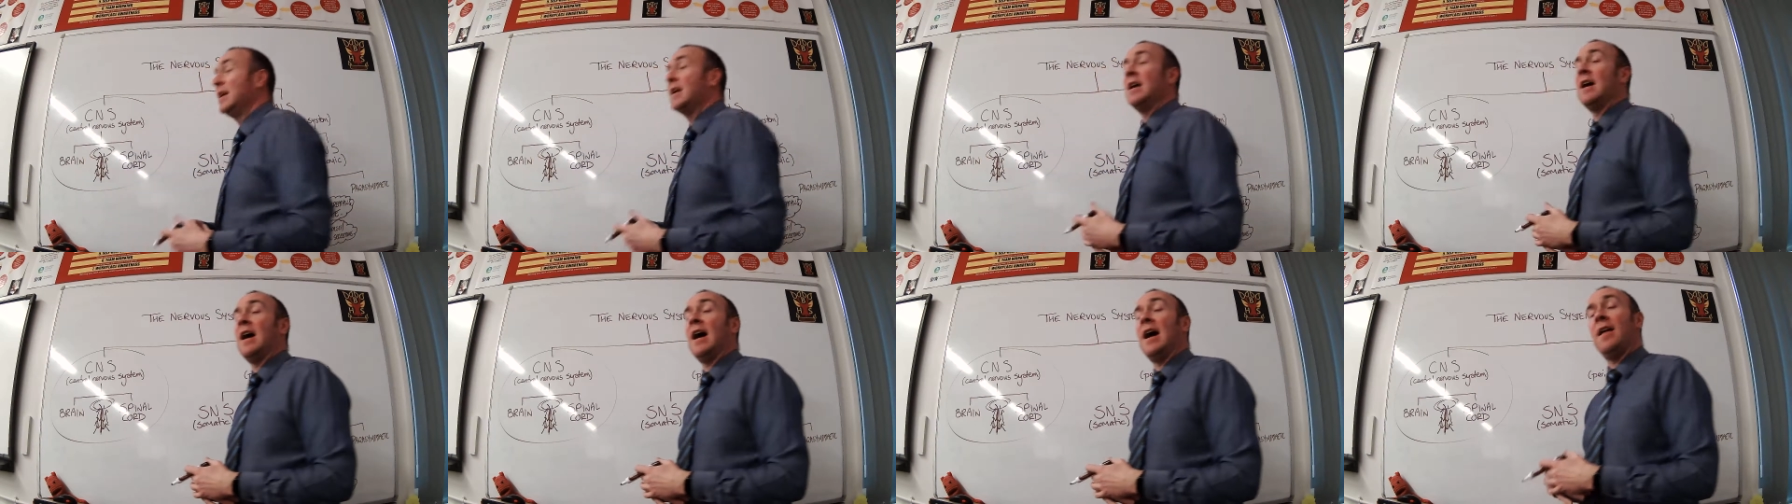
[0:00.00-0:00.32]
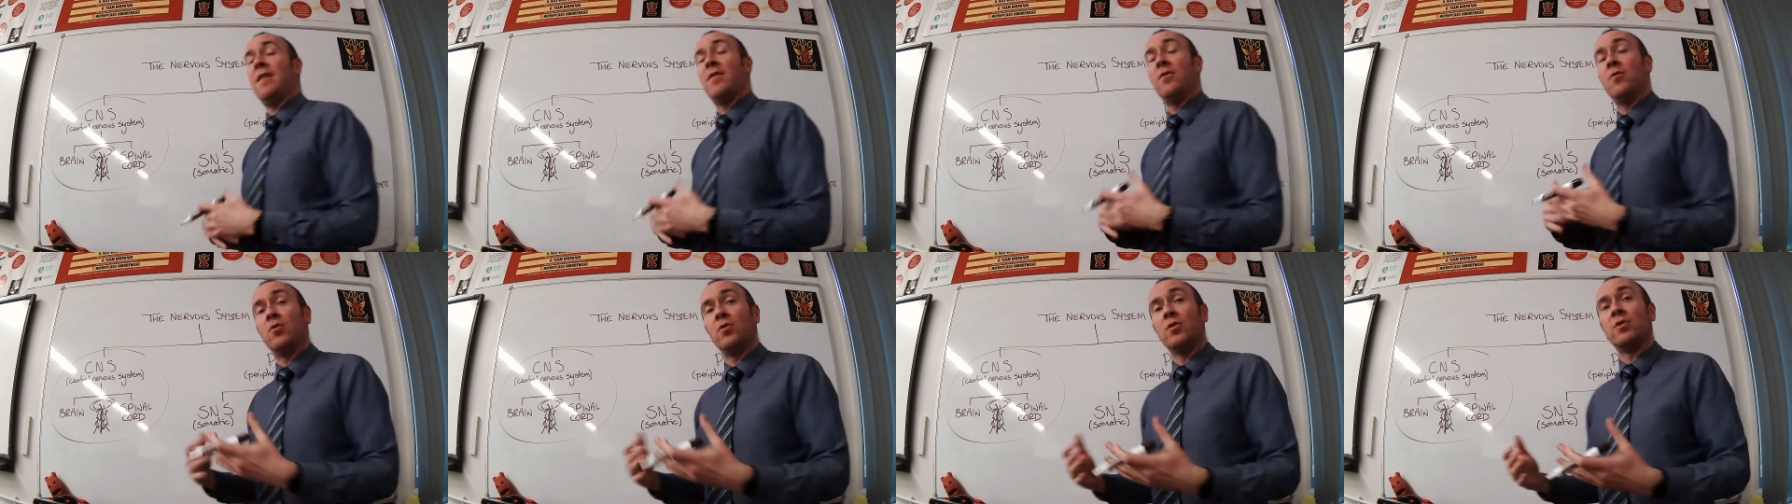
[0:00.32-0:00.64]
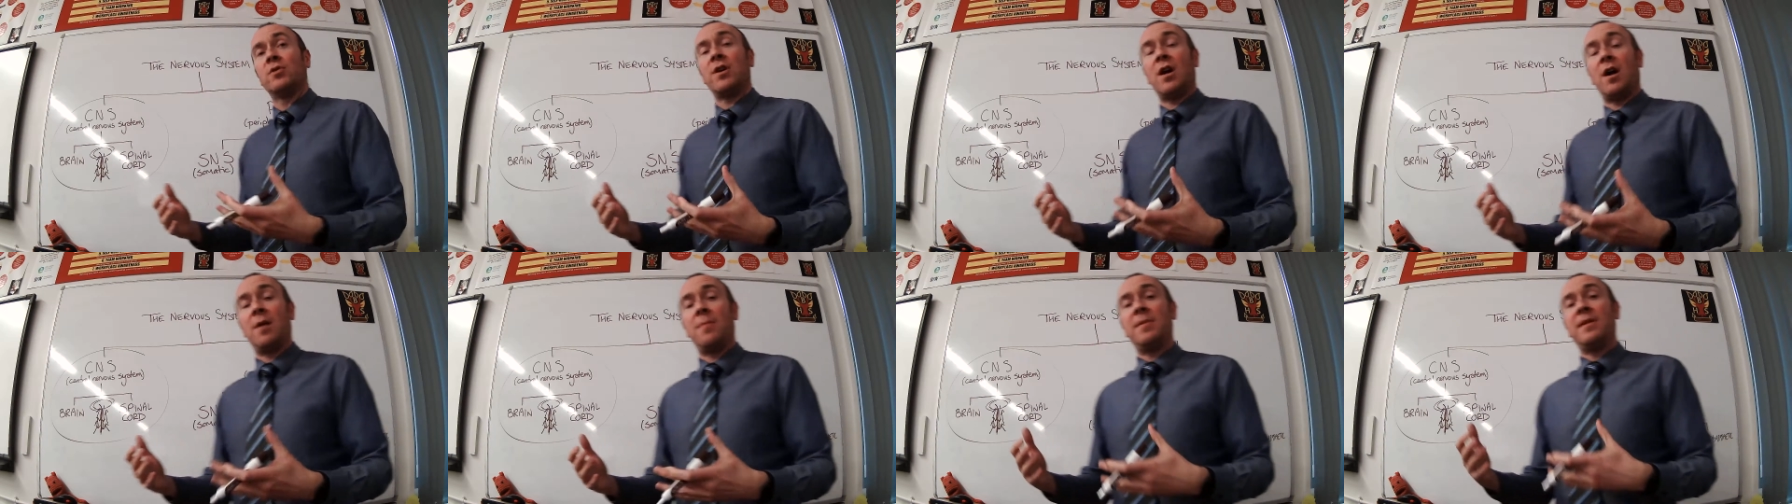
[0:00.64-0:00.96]
and
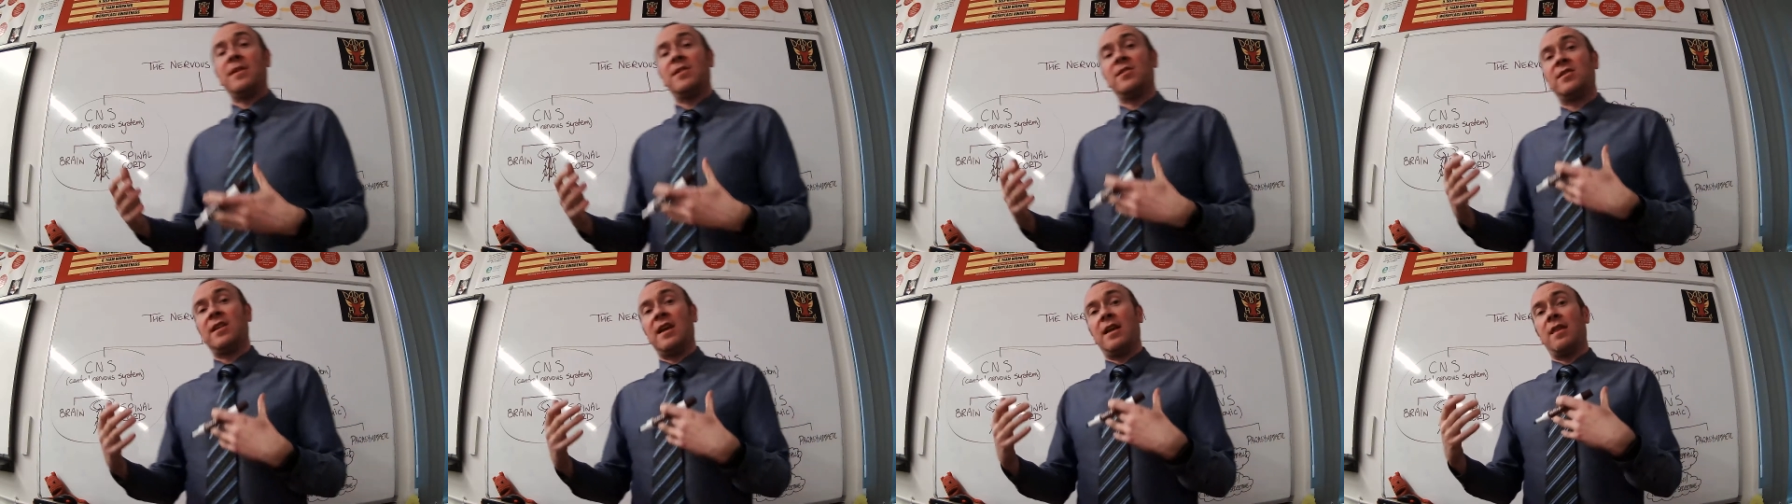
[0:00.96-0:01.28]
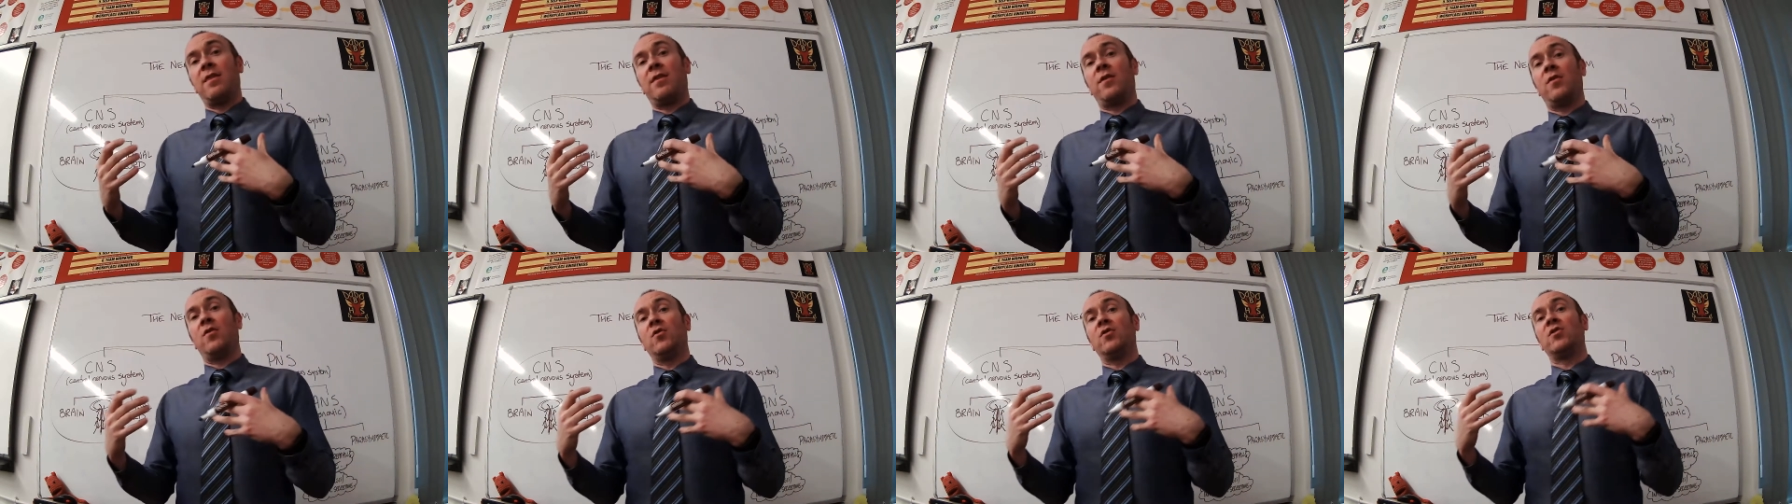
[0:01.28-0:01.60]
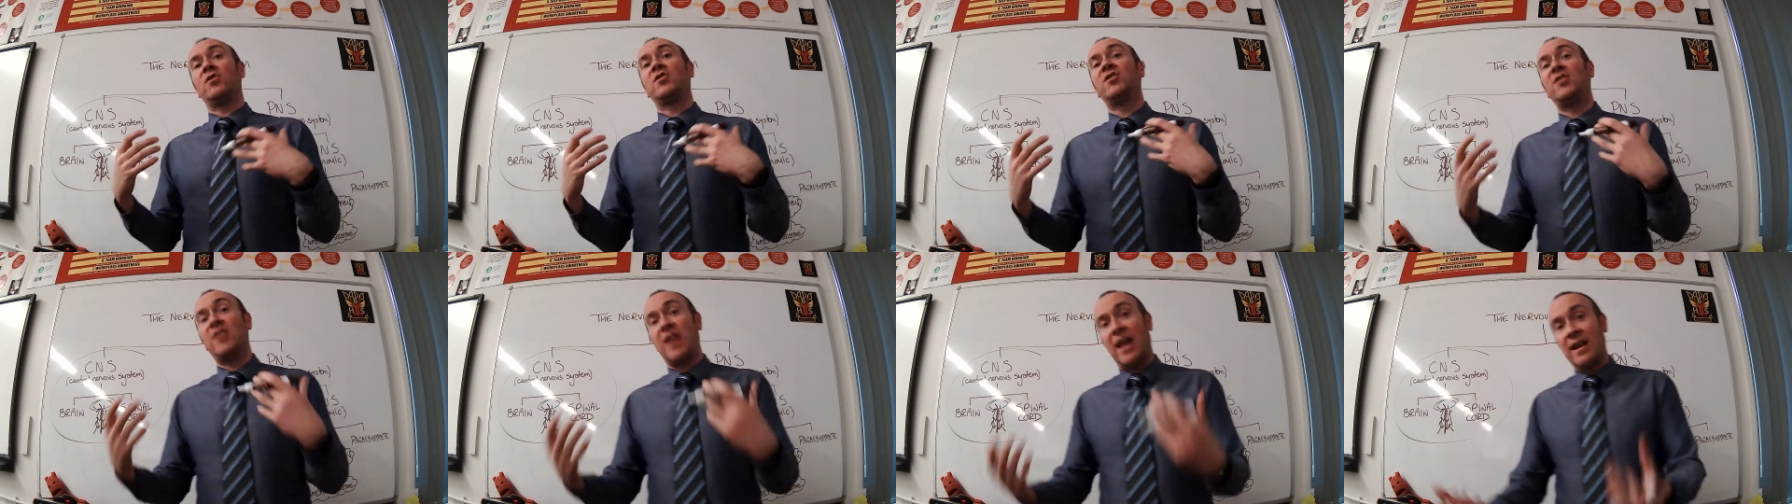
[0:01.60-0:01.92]
those are being sent through
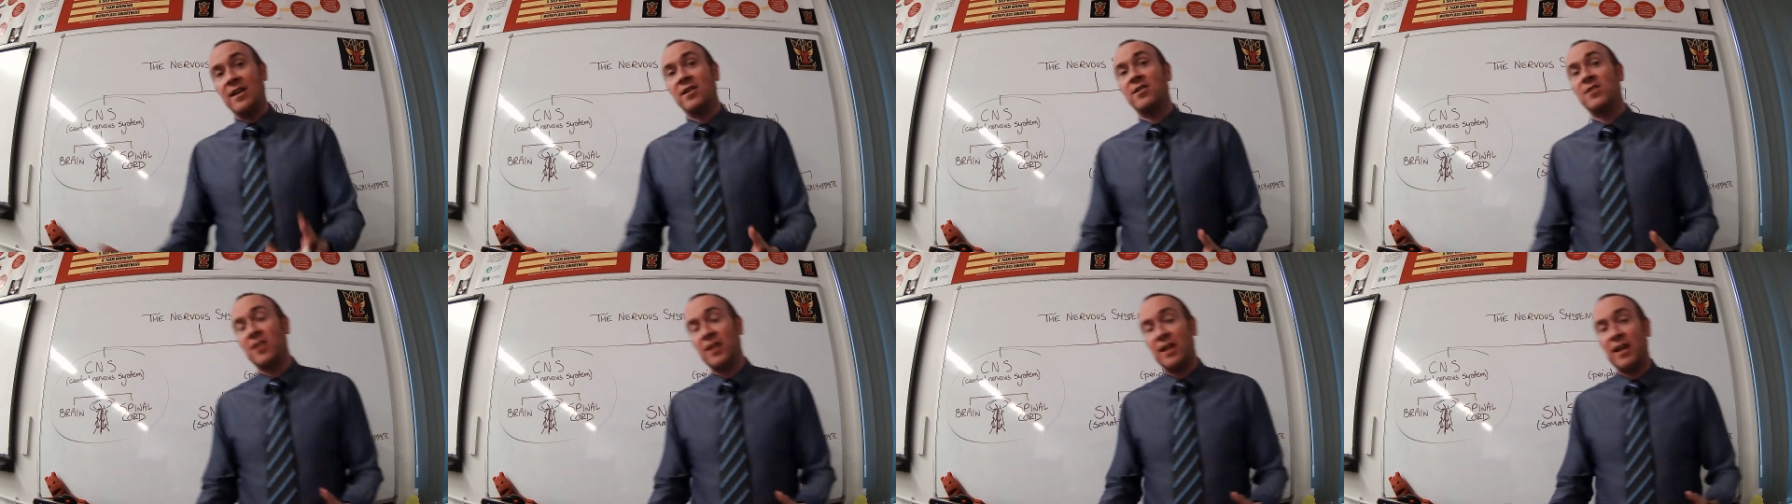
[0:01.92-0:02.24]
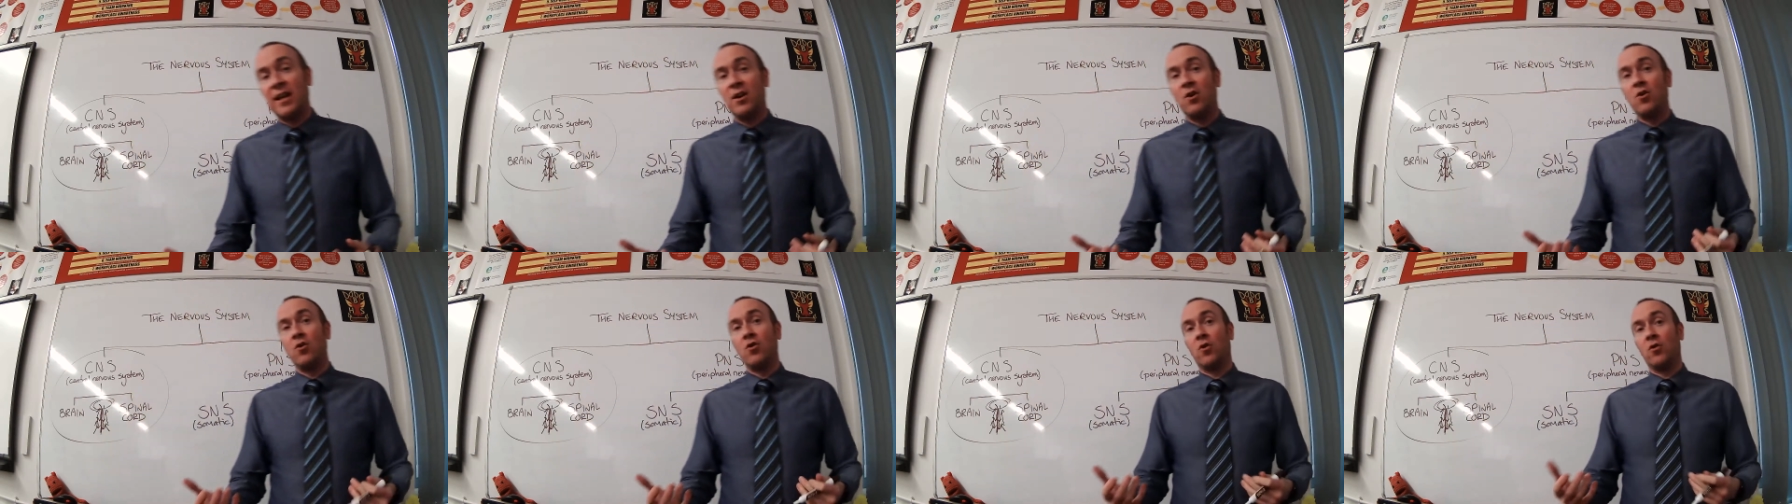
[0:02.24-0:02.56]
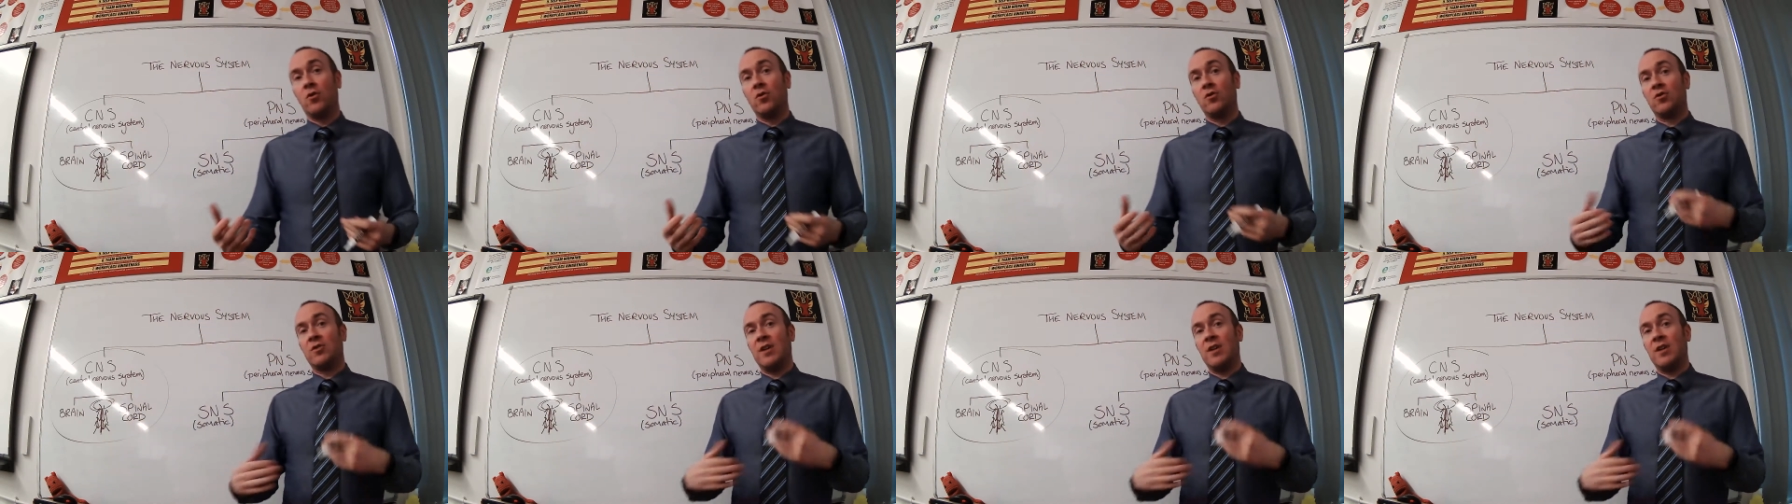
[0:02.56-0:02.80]
sensory neurons.